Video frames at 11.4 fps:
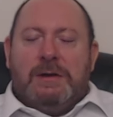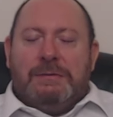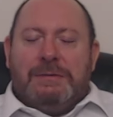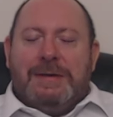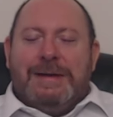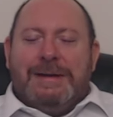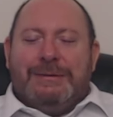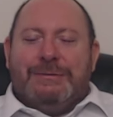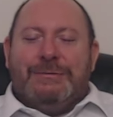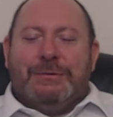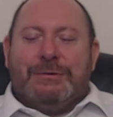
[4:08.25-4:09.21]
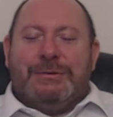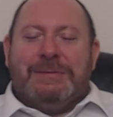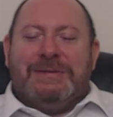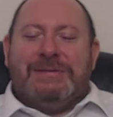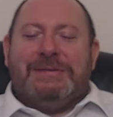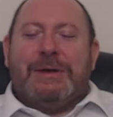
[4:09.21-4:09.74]
you know you're not going to
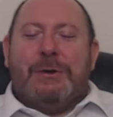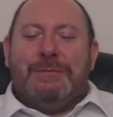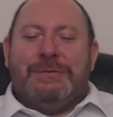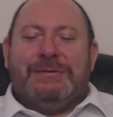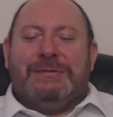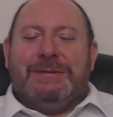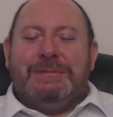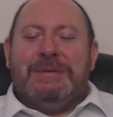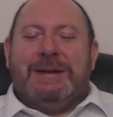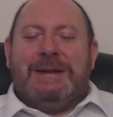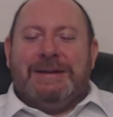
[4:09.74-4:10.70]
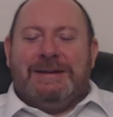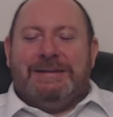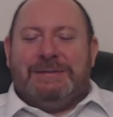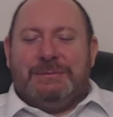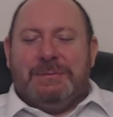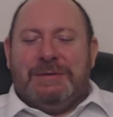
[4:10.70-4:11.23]
be
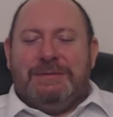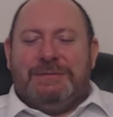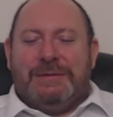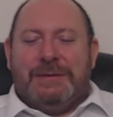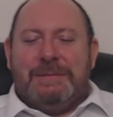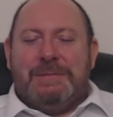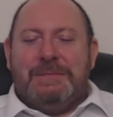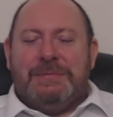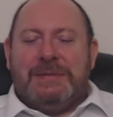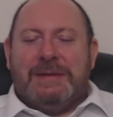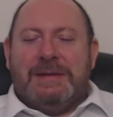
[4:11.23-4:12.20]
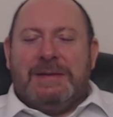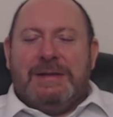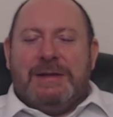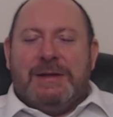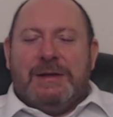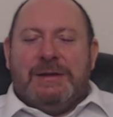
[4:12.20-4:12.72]
overstimulated with um,
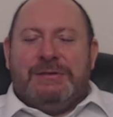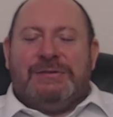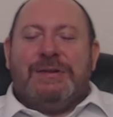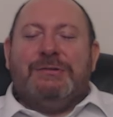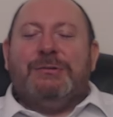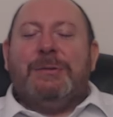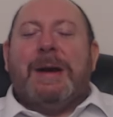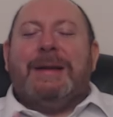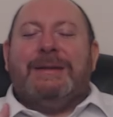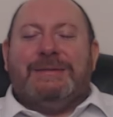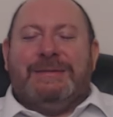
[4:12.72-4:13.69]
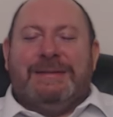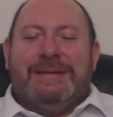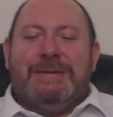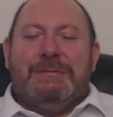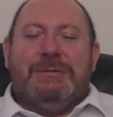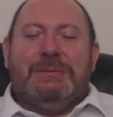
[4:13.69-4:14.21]

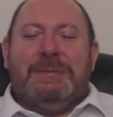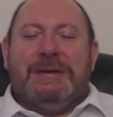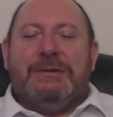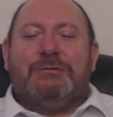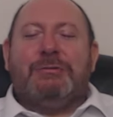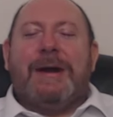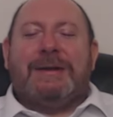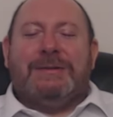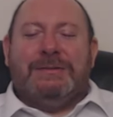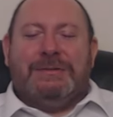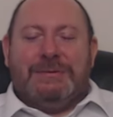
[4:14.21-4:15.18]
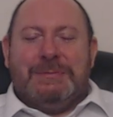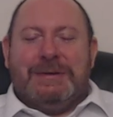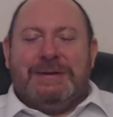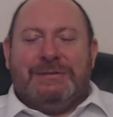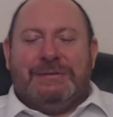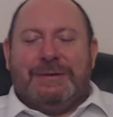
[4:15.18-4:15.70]
sensuality and being attracted to
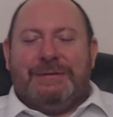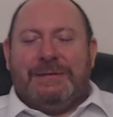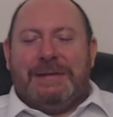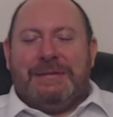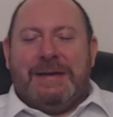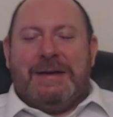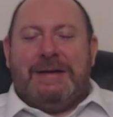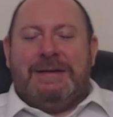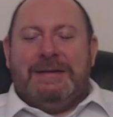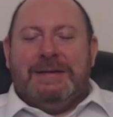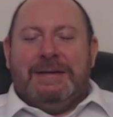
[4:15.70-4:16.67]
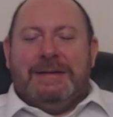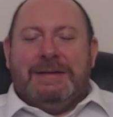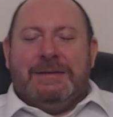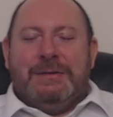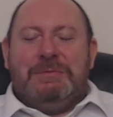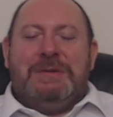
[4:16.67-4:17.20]
me and stuff like that
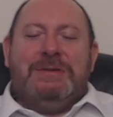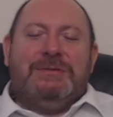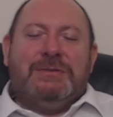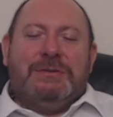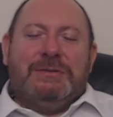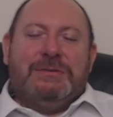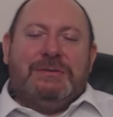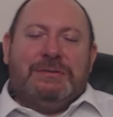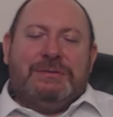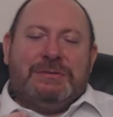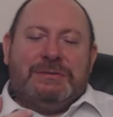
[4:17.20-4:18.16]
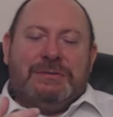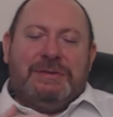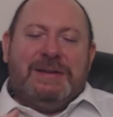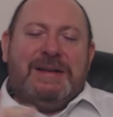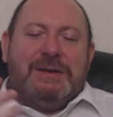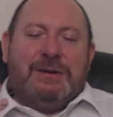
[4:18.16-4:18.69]
it means you can just
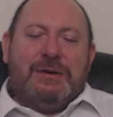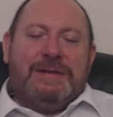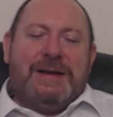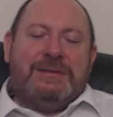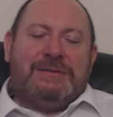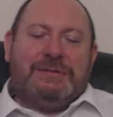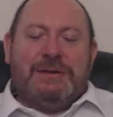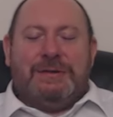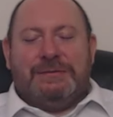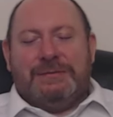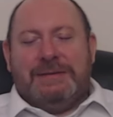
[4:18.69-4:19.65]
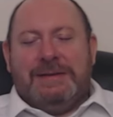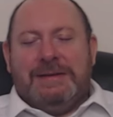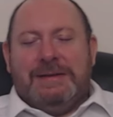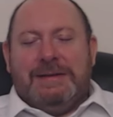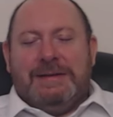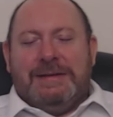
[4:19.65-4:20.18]
let go of that stuff
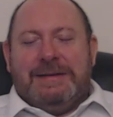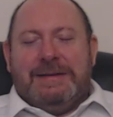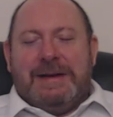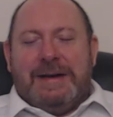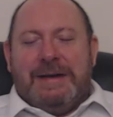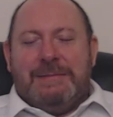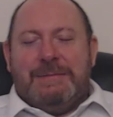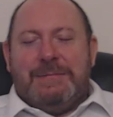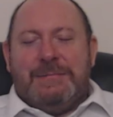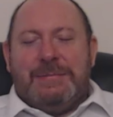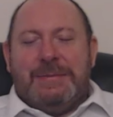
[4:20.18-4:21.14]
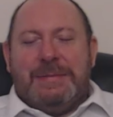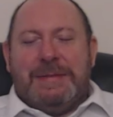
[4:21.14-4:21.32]
um,